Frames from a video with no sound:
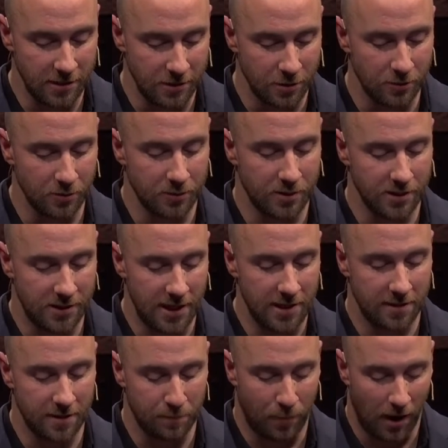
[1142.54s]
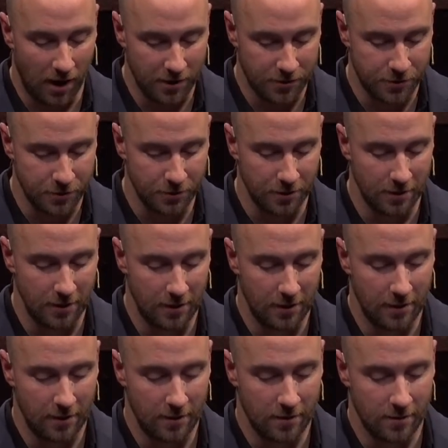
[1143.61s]
to do is to take the posture
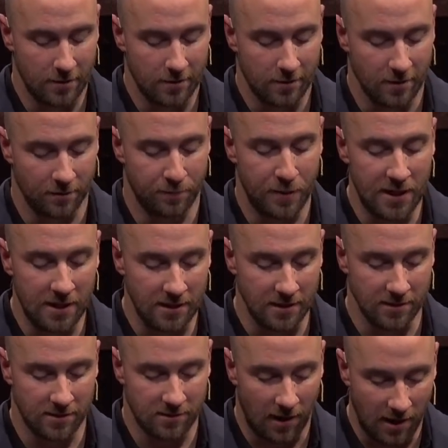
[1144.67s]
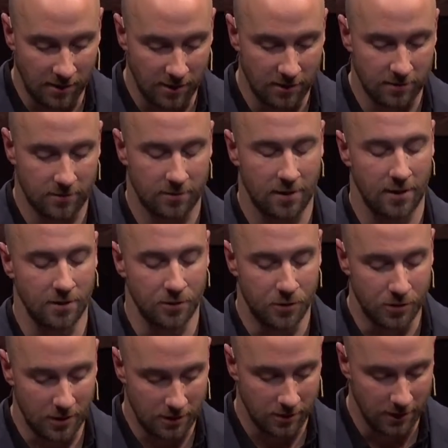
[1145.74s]
of being in silence and
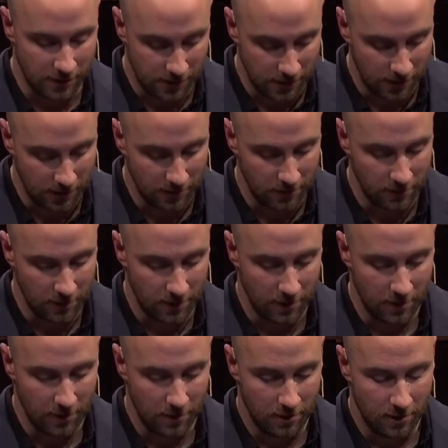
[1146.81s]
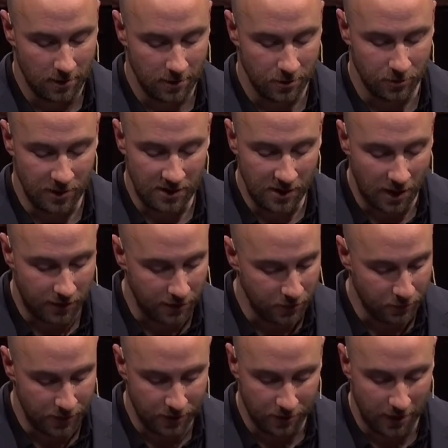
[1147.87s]
just listening, doing
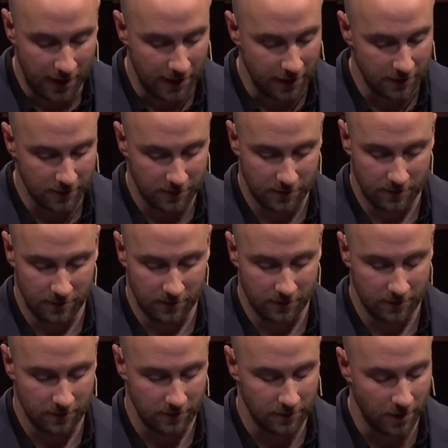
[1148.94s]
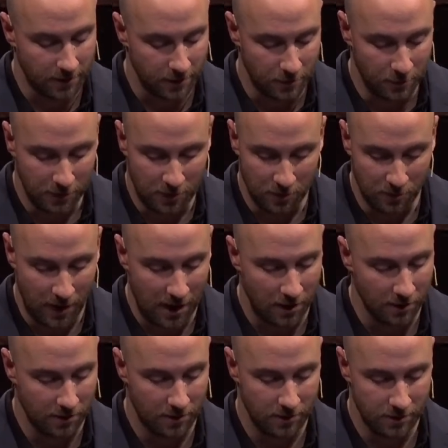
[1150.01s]
nothing with your hands, nothing with your
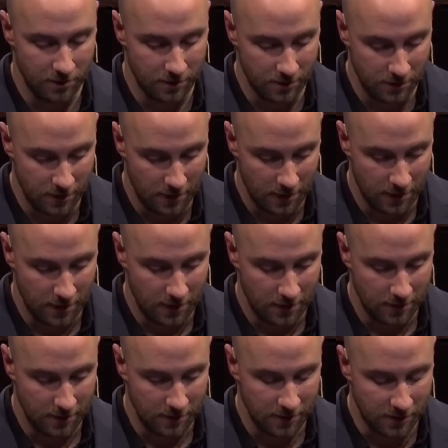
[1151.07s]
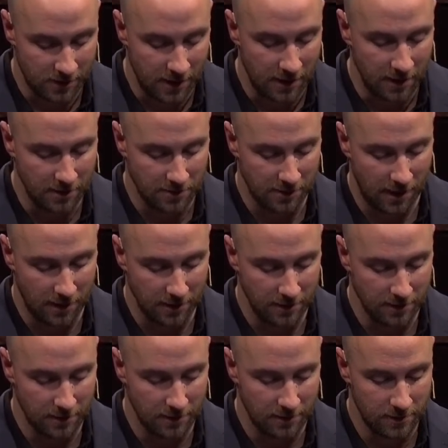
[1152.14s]
mouth, just sitting in silence.